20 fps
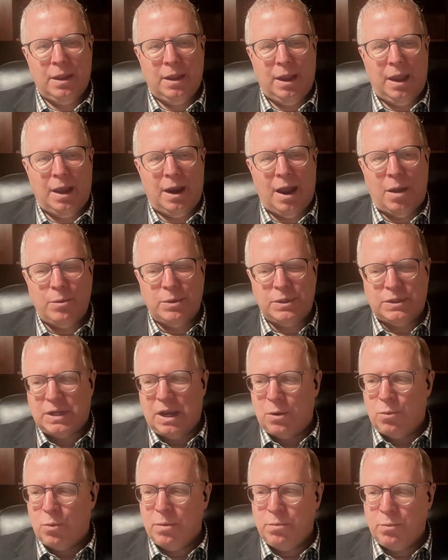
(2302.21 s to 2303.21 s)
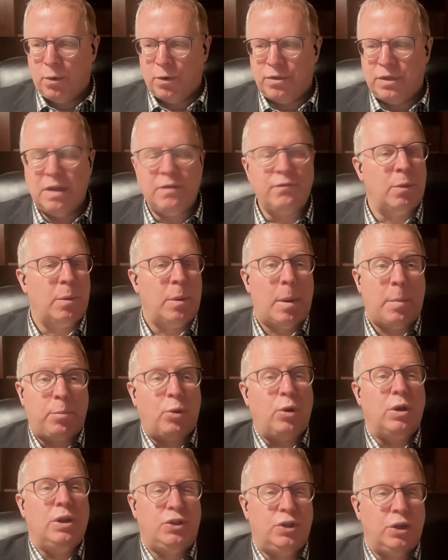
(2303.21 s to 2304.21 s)
And I would say one more thing from a
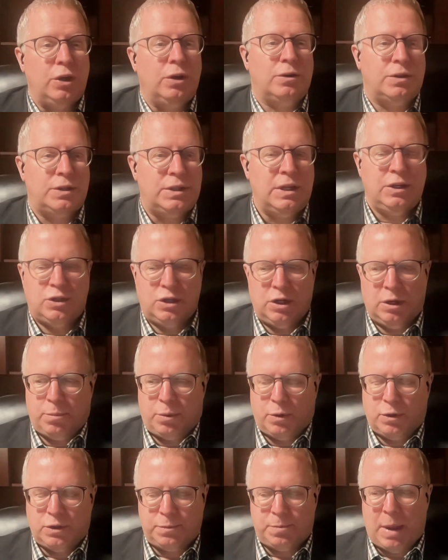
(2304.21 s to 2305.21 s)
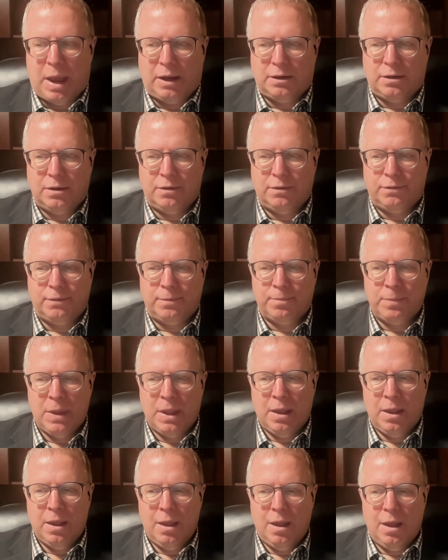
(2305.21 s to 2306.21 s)
preaching or teaching perspective.
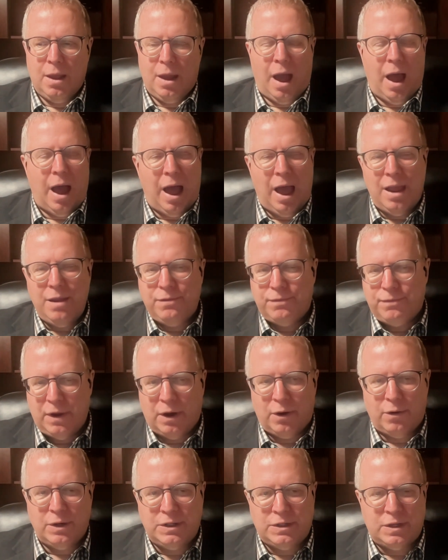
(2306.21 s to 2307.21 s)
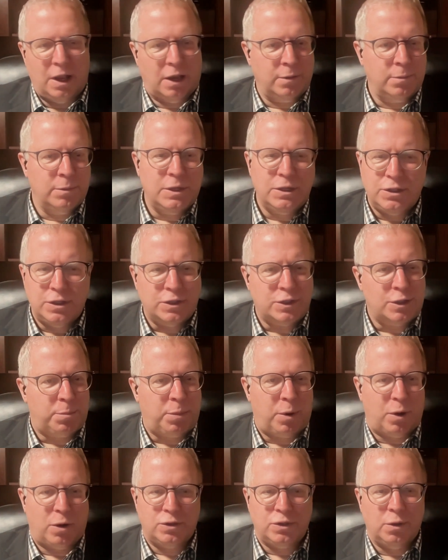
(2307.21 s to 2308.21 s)
I very seldom, this is just a
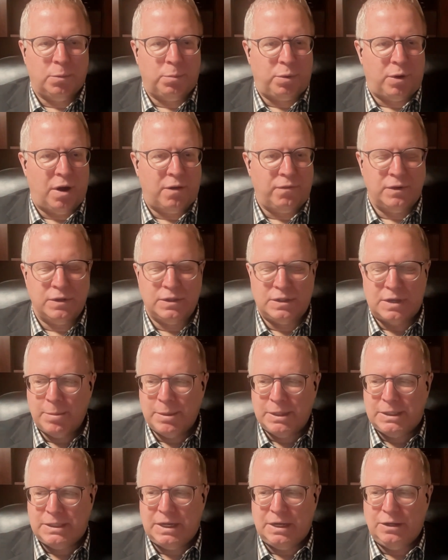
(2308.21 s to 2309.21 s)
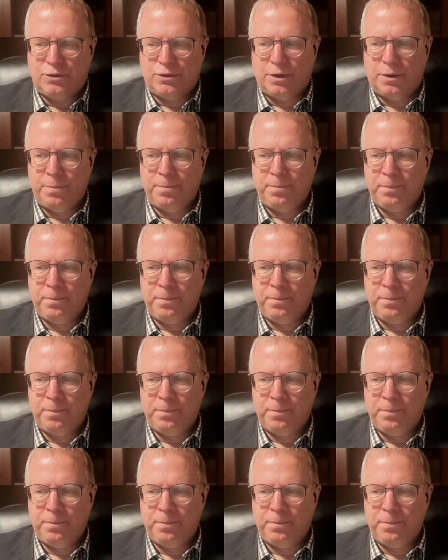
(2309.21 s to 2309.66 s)
personal preference. I'm a teacher.